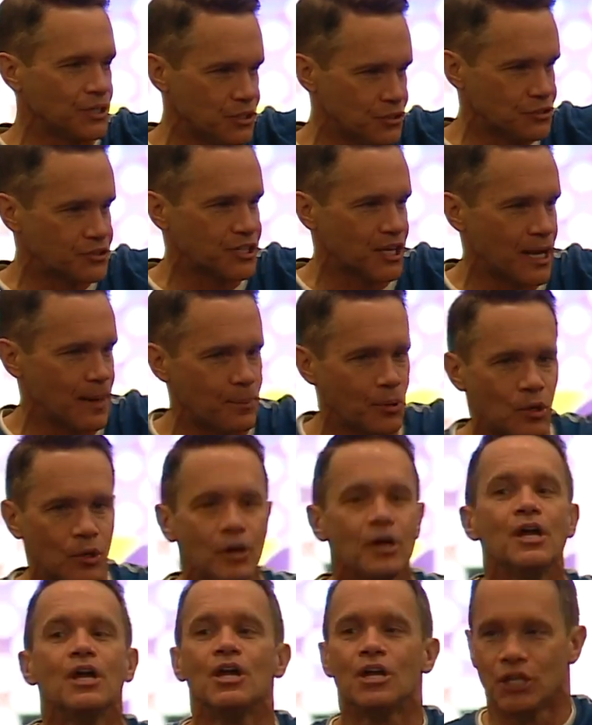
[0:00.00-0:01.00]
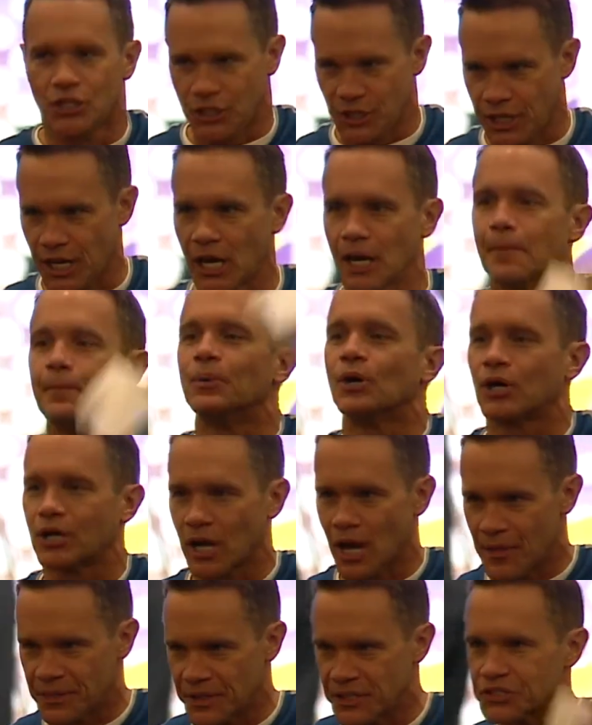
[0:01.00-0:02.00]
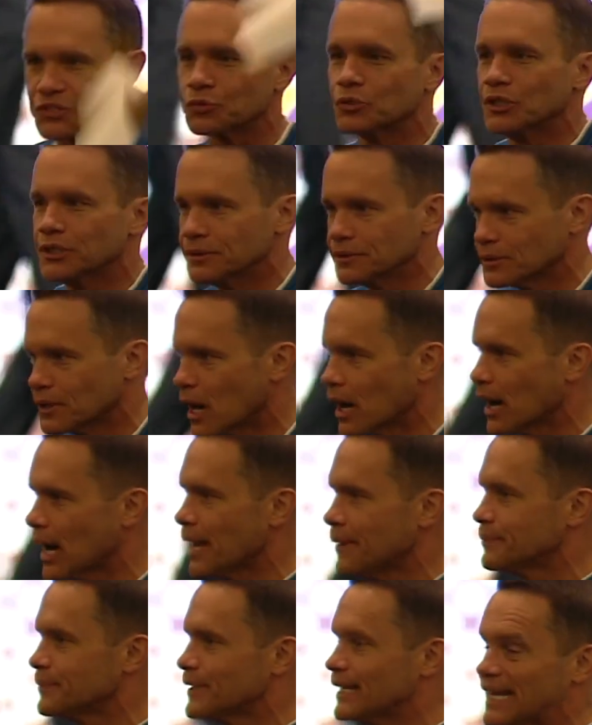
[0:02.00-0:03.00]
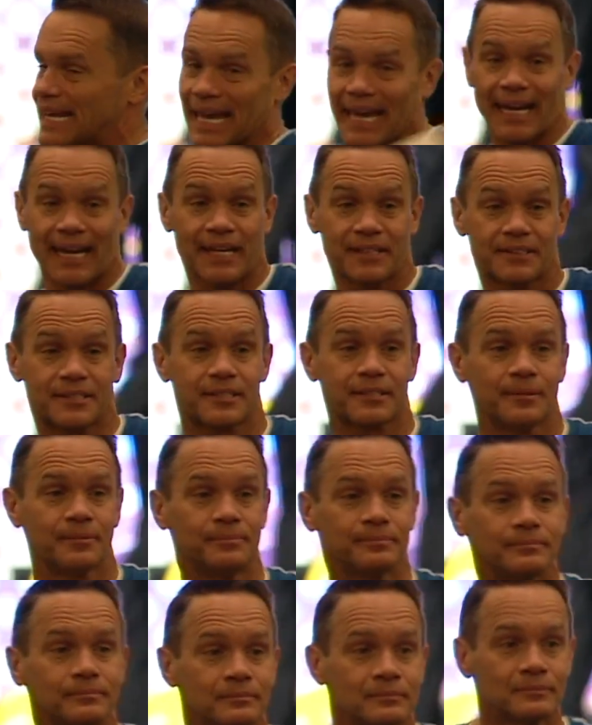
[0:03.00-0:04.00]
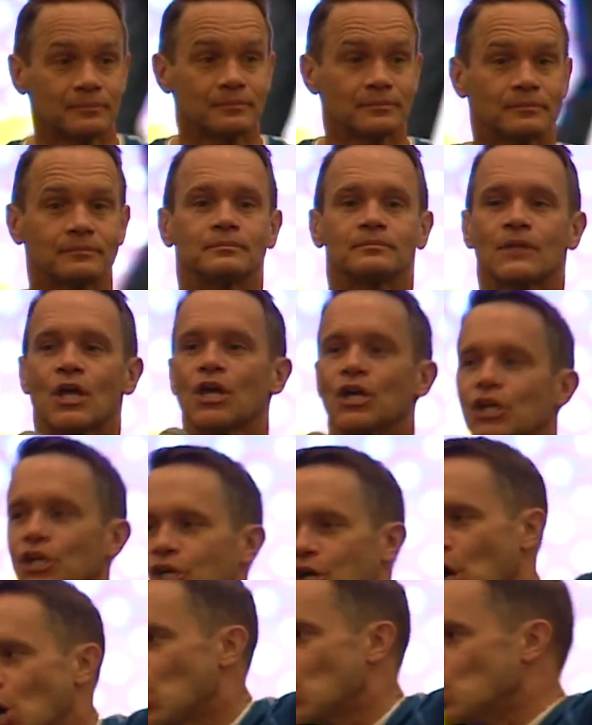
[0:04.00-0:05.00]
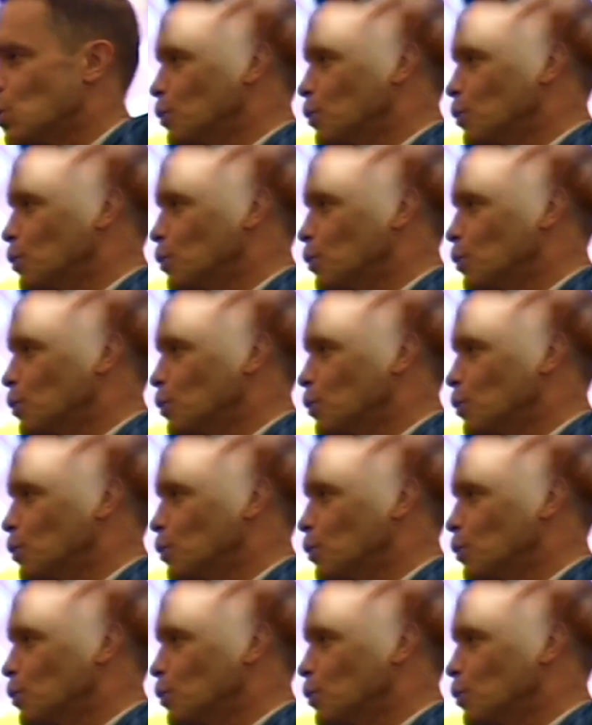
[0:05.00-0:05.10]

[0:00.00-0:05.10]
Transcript: table, you got a book on this one. All right? Get it? Go.